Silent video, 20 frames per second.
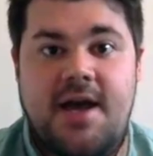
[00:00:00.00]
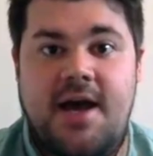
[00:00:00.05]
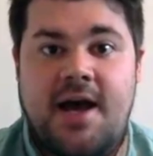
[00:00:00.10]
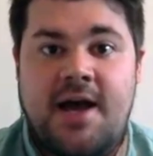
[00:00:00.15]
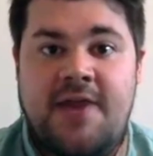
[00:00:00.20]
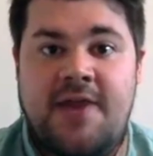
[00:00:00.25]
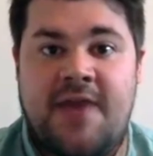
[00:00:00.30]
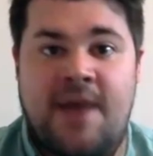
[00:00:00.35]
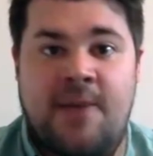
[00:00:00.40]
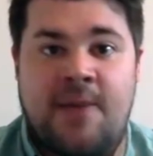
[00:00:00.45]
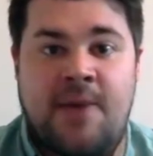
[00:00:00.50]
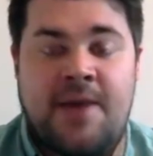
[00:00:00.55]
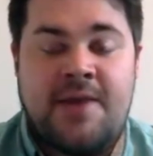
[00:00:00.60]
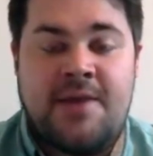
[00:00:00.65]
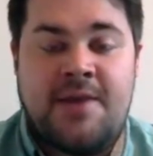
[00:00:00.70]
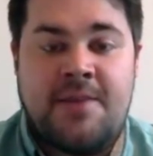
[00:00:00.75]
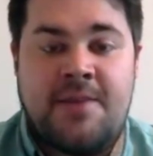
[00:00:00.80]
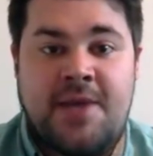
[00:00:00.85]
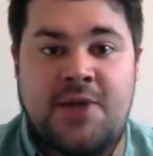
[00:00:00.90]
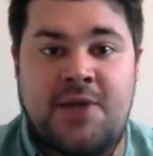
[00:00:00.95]
That way
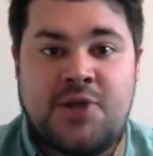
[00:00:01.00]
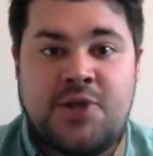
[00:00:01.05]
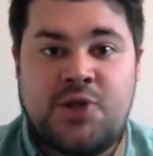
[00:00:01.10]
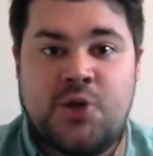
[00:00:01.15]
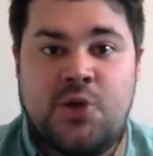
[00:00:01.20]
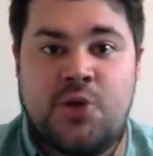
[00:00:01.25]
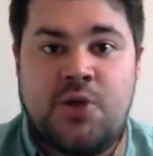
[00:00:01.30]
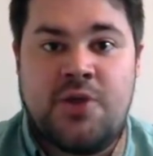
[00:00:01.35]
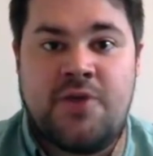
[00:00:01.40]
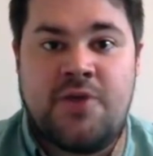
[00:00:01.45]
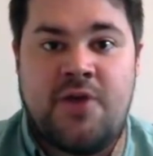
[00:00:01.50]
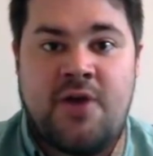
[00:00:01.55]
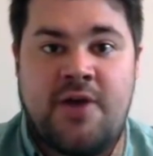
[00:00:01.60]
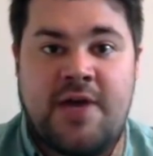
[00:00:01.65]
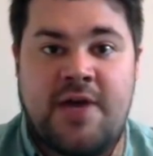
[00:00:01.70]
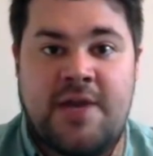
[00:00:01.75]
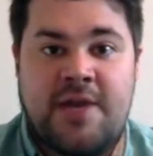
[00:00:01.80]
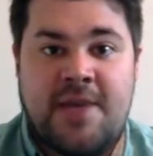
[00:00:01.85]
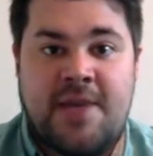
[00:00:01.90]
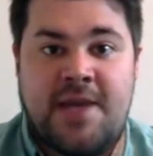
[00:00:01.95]
you make sure that there
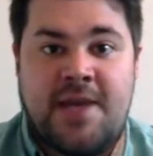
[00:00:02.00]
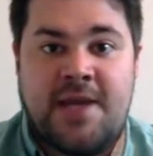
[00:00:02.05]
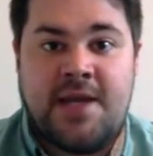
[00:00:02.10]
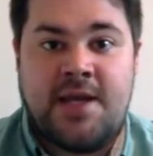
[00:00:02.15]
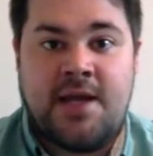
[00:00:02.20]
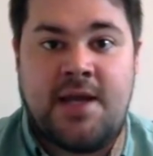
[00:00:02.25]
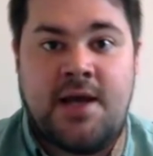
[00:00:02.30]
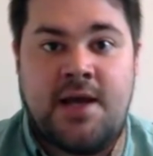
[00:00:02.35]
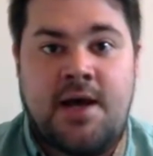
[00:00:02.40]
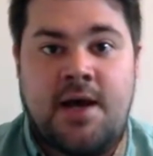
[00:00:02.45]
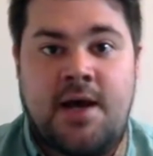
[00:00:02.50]
aren't going to be any